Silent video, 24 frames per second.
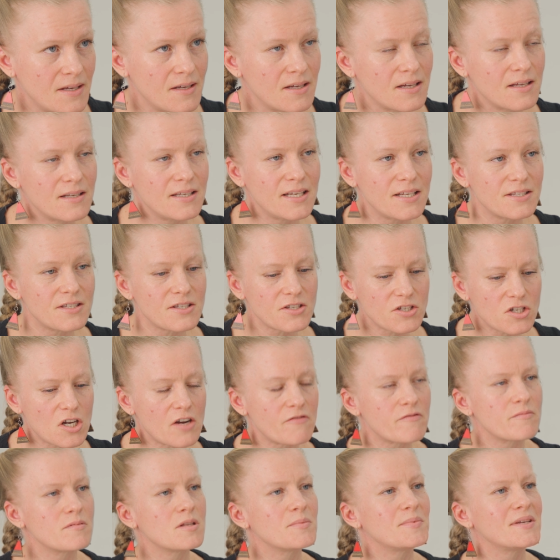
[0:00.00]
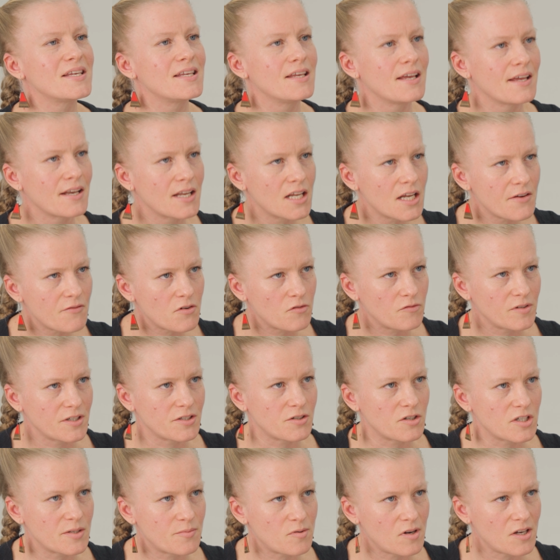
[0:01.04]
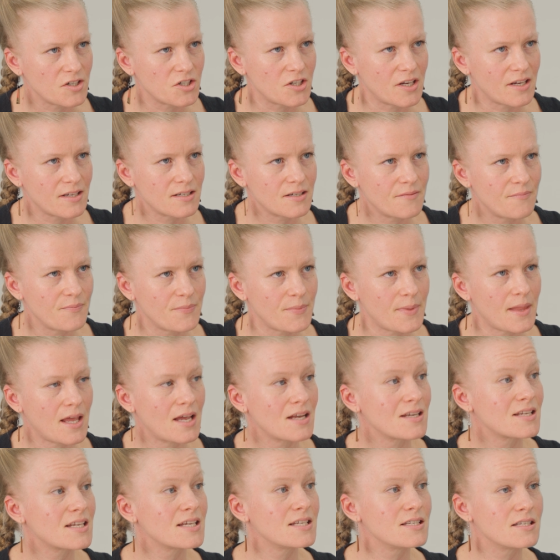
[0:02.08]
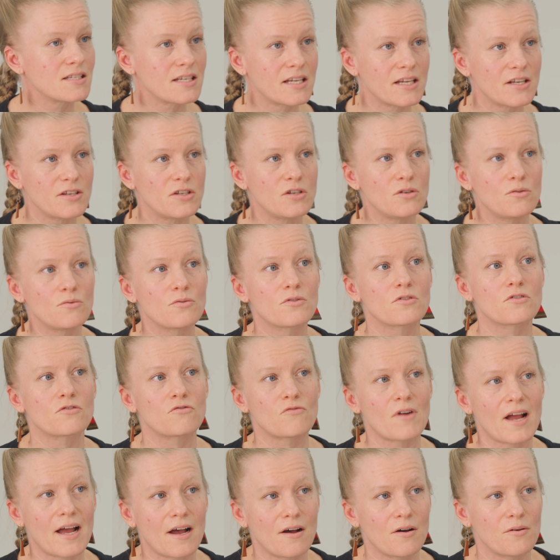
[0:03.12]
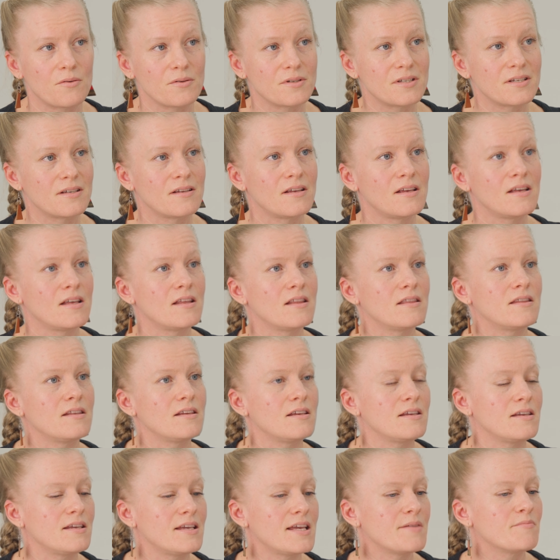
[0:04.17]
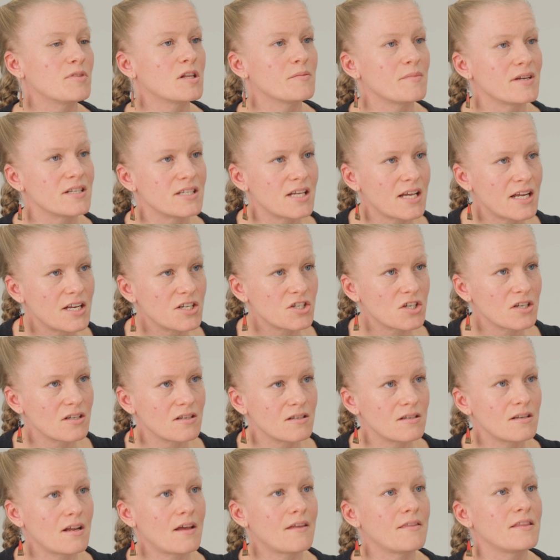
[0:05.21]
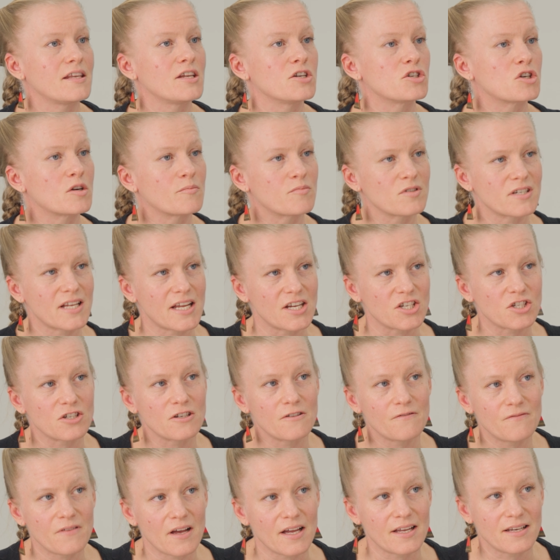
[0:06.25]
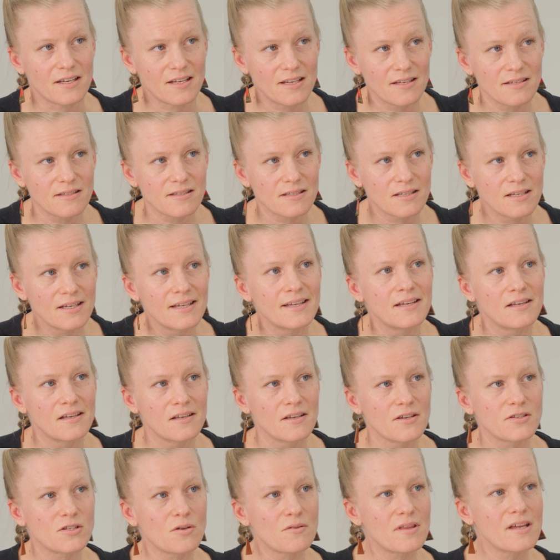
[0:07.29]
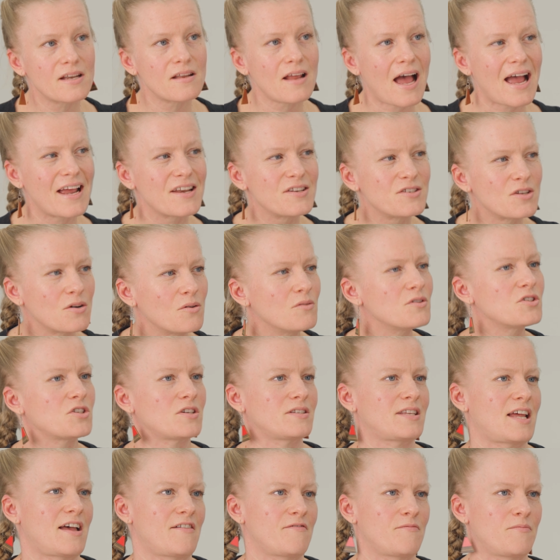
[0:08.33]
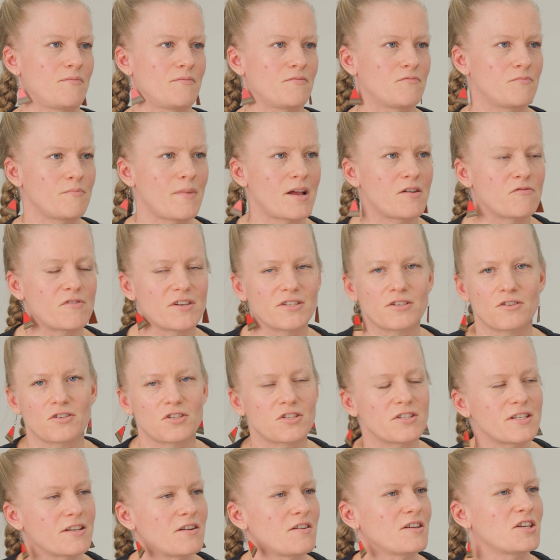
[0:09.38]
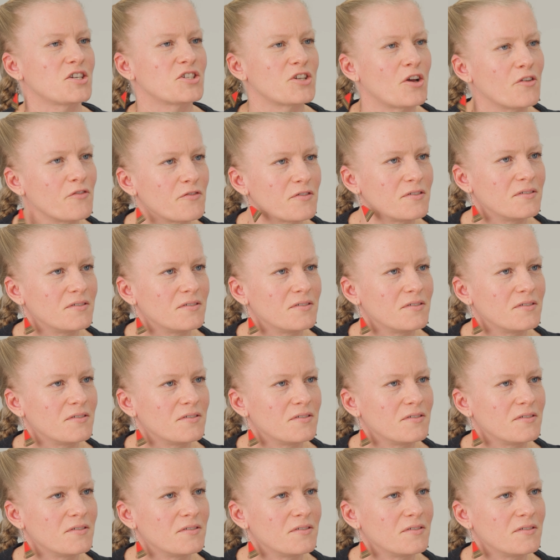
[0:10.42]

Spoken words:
It needs to start from the beginning of a research project and continue throughout the implementation and the interpretation of findings so that I don't just have my research sit on a shelf,